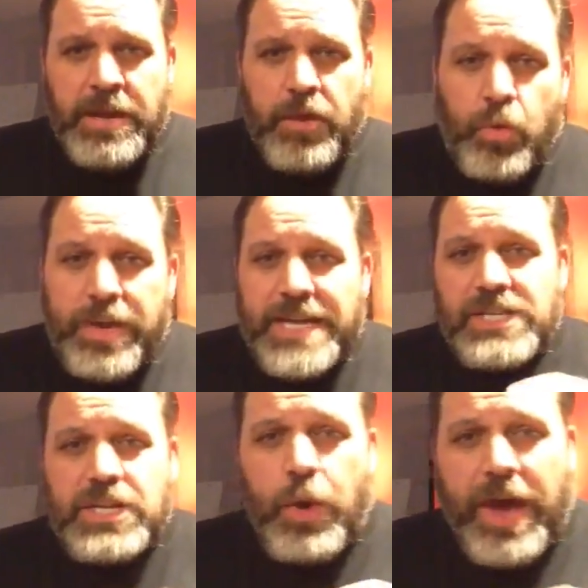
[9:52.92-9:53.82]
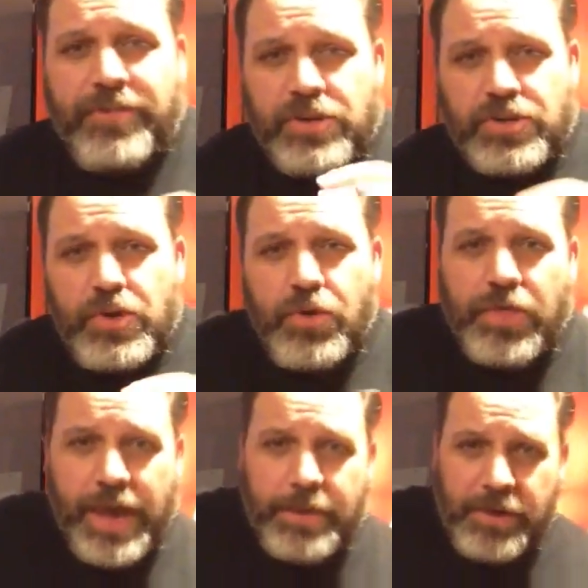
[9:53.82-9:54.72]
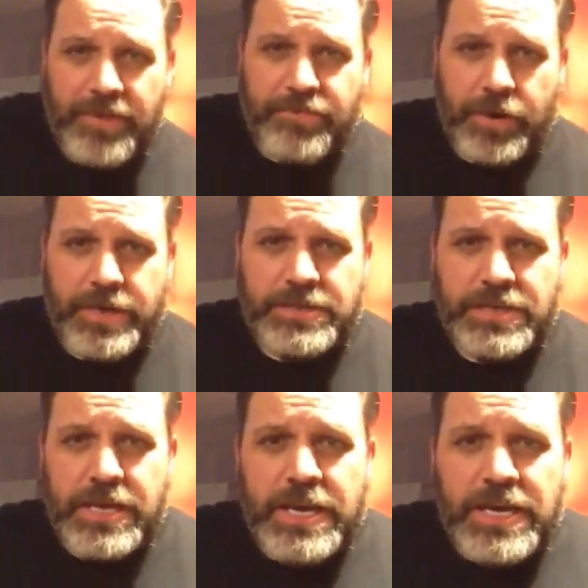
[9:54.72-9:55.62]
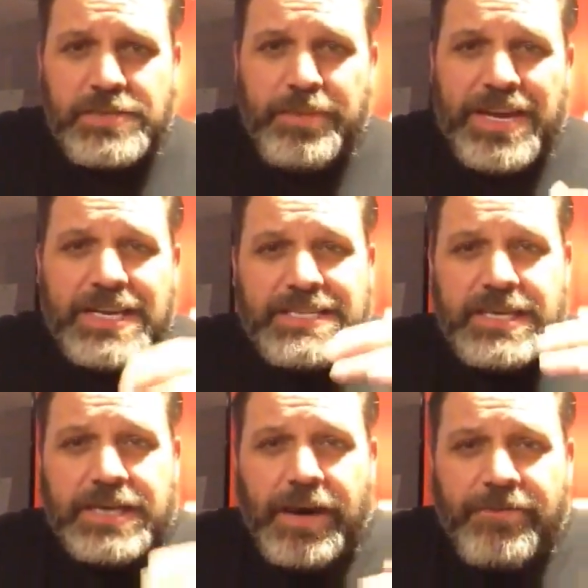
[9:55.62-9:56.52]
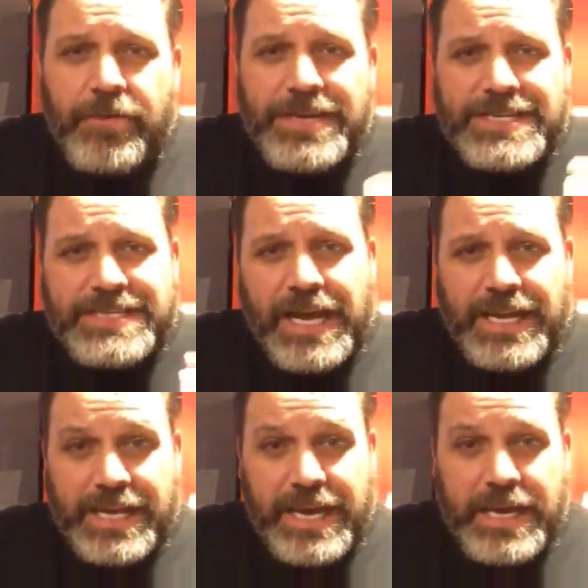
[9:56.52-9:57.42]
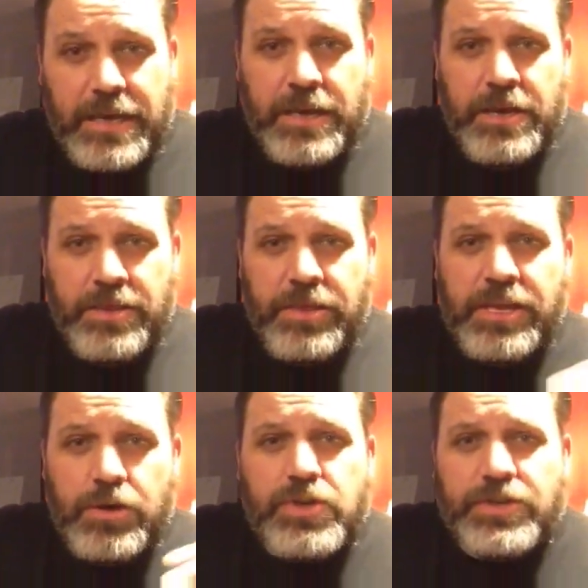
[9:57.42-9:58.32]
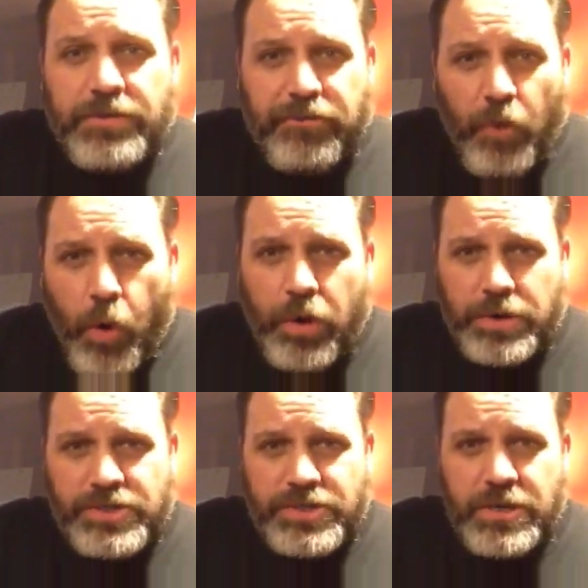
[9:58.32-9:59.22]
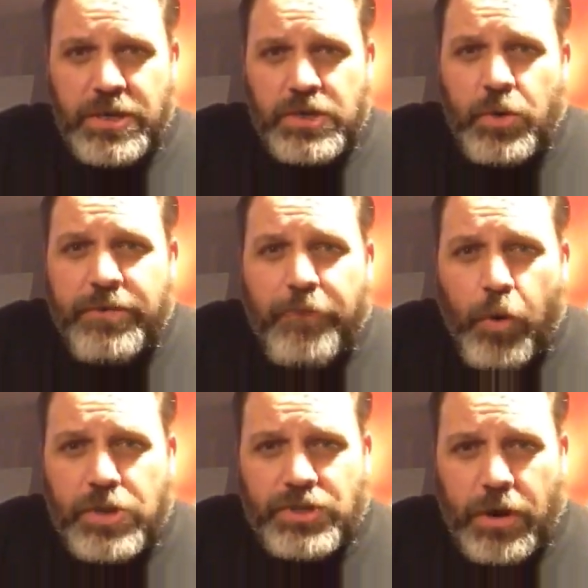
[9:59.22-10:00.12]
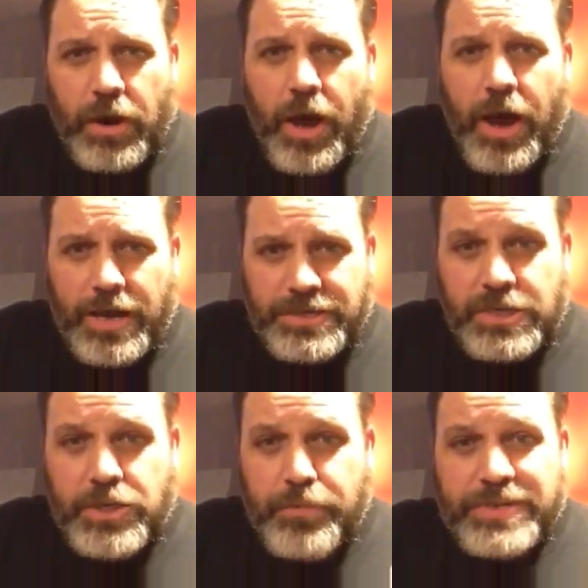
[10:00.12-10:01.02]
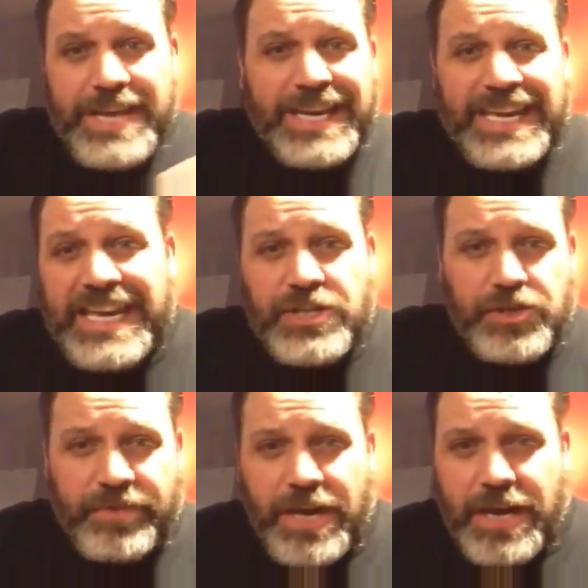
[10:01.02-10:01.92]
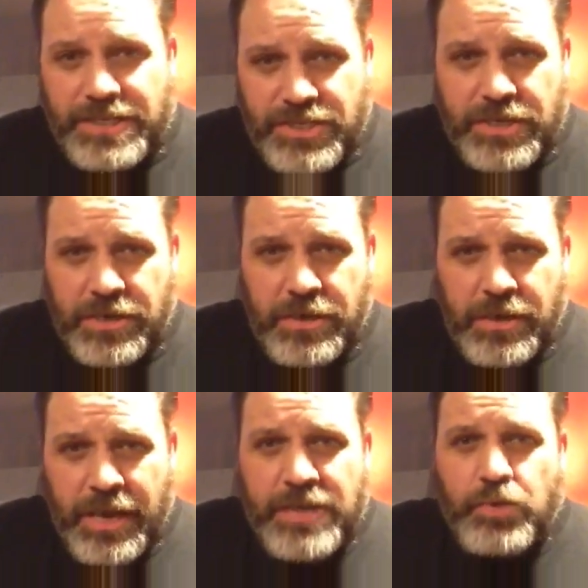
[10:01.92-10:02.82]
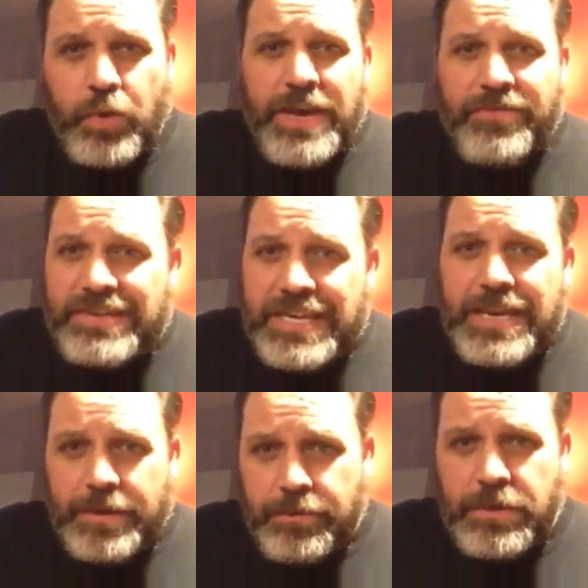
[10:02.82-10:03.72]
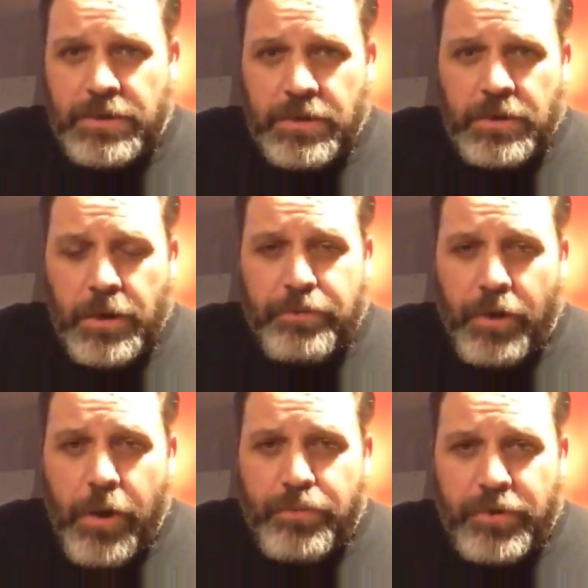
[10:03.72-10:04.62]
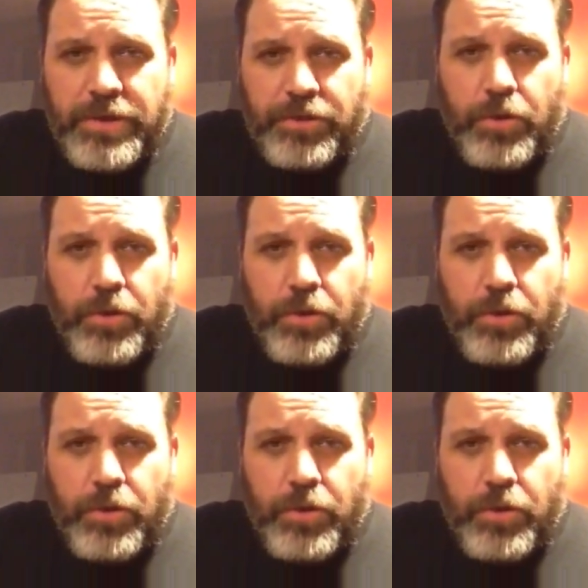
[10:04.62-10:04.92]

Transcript: Now, the reason you have to do that, my friends, is because the government is delegated the use of force to enforce our laws and to protect each of us as we have deemed appropriate